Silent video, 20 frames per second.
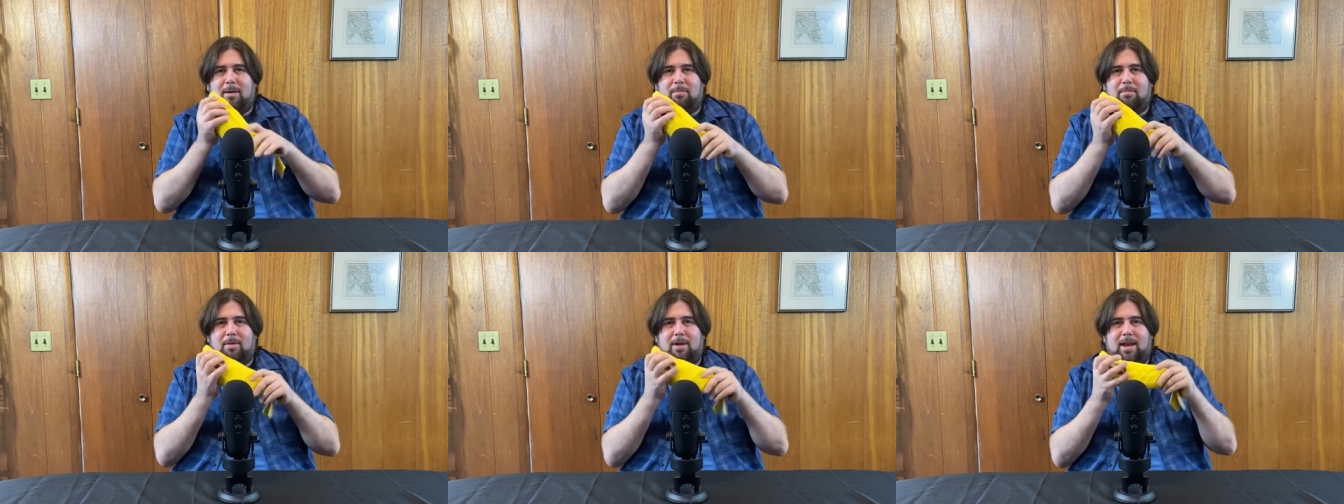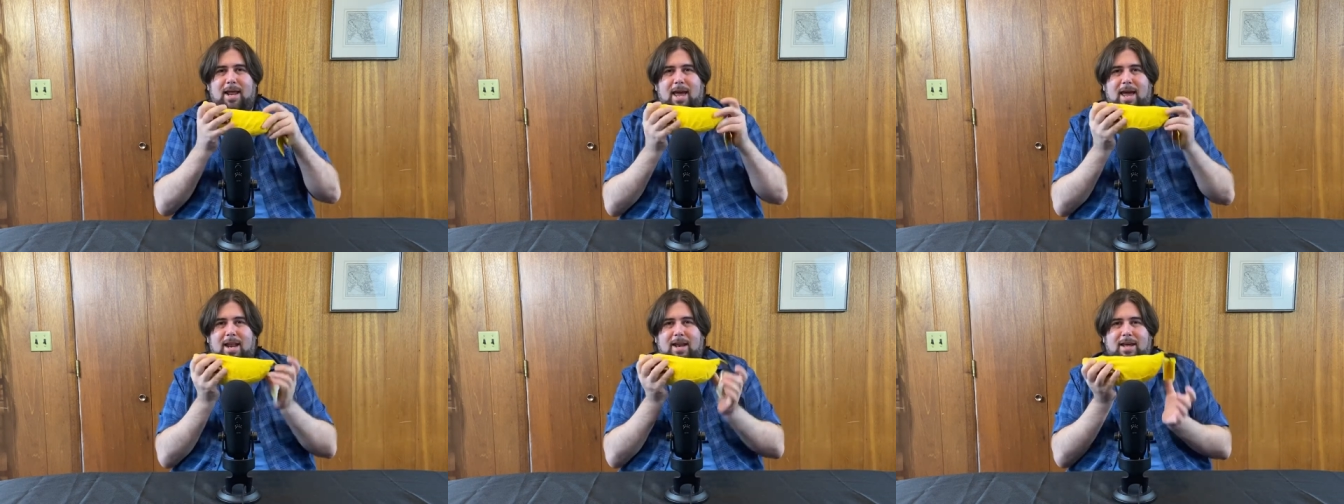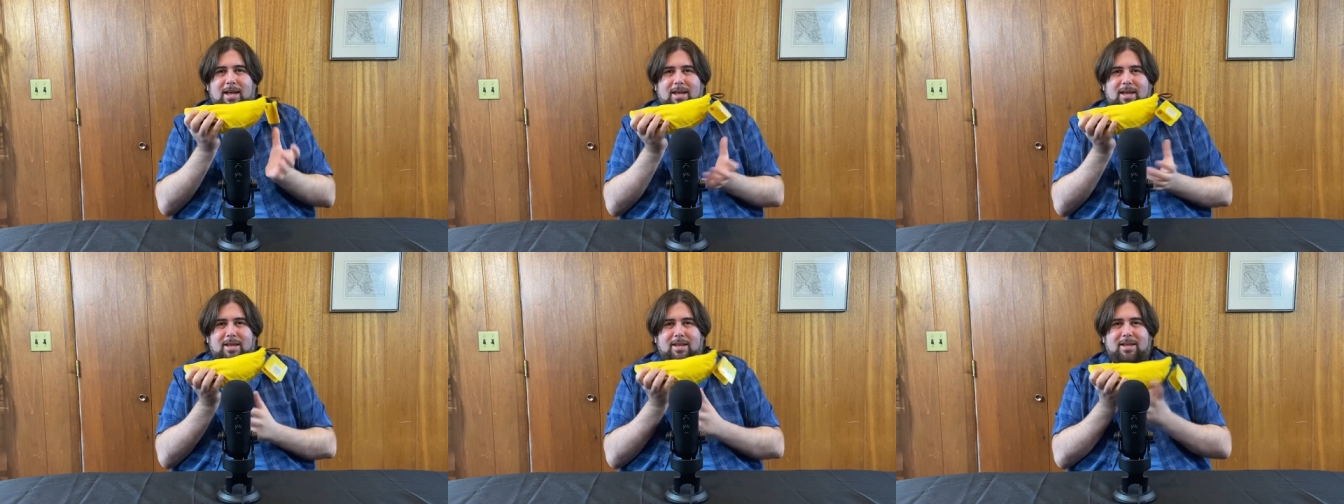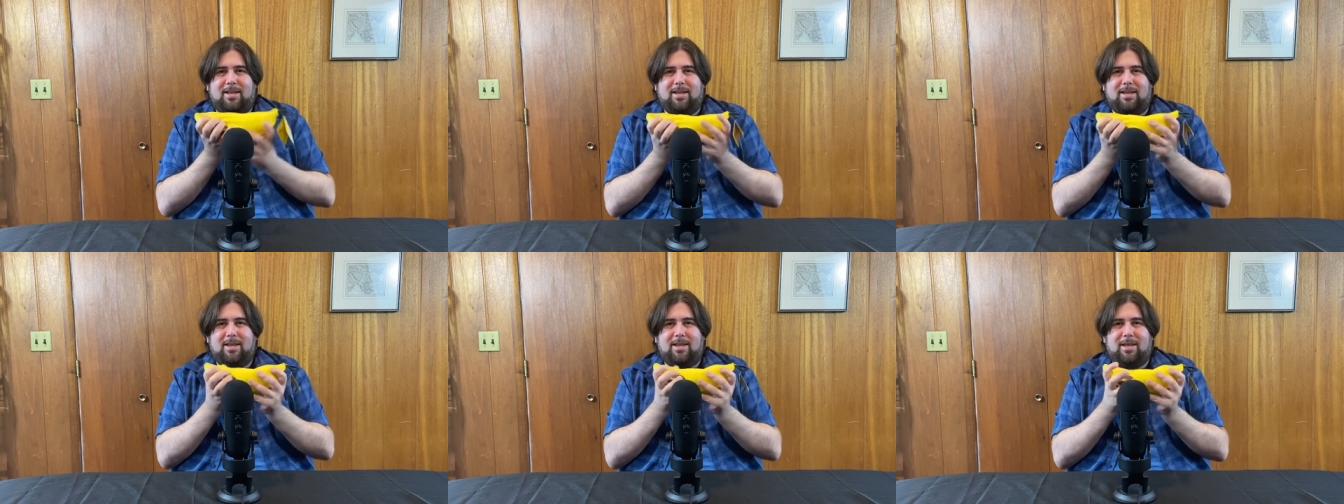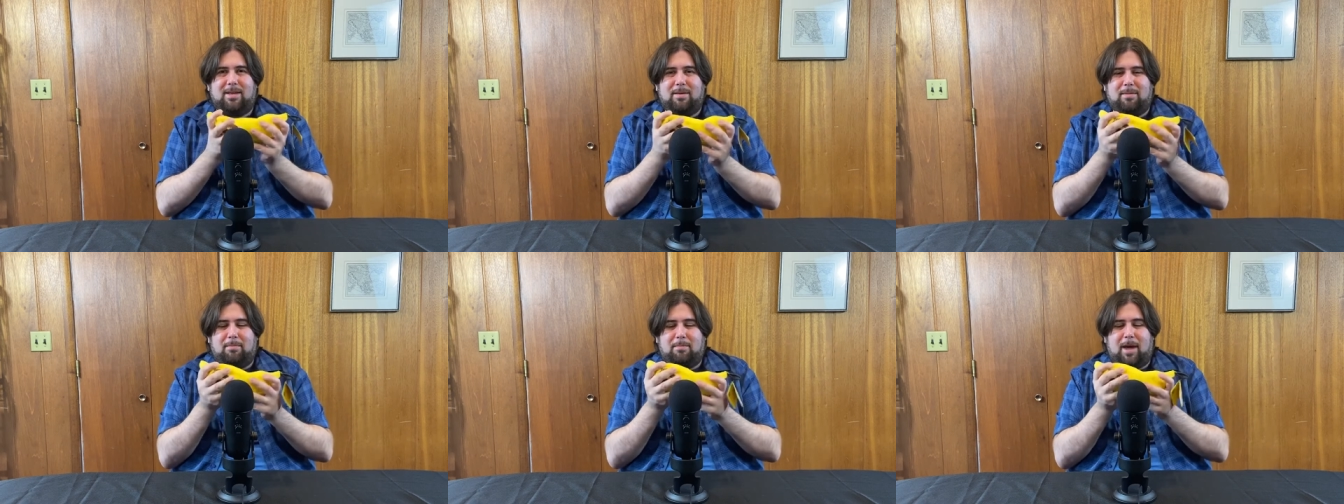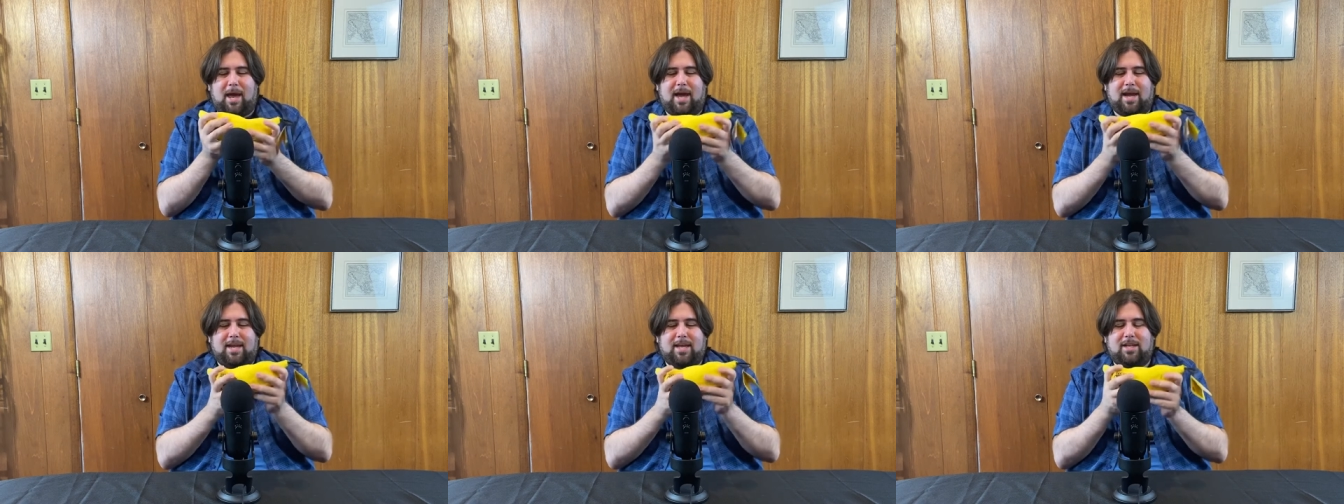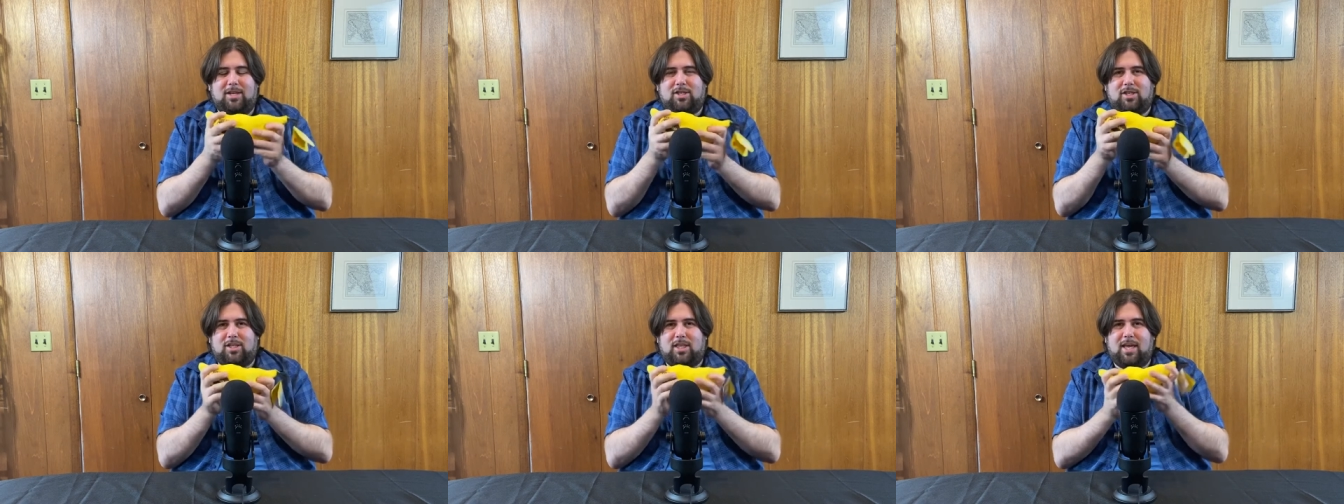banana
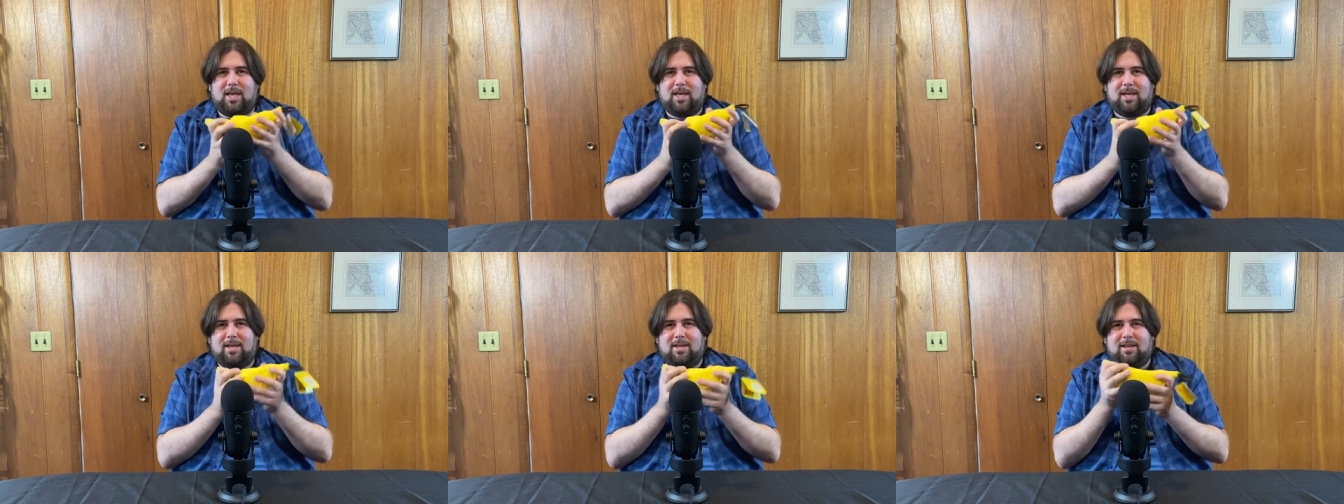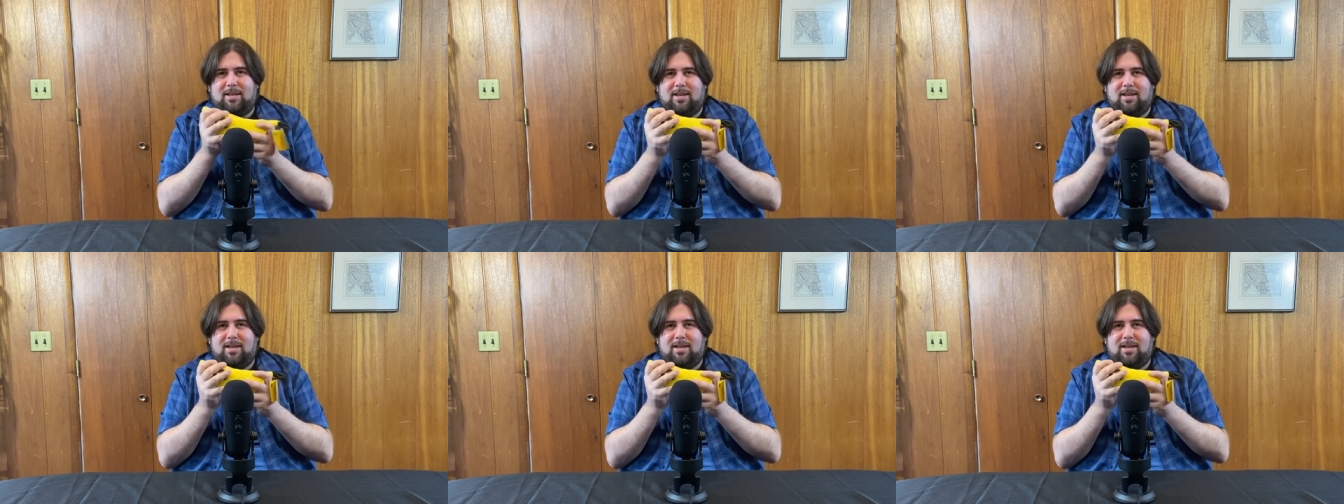package thing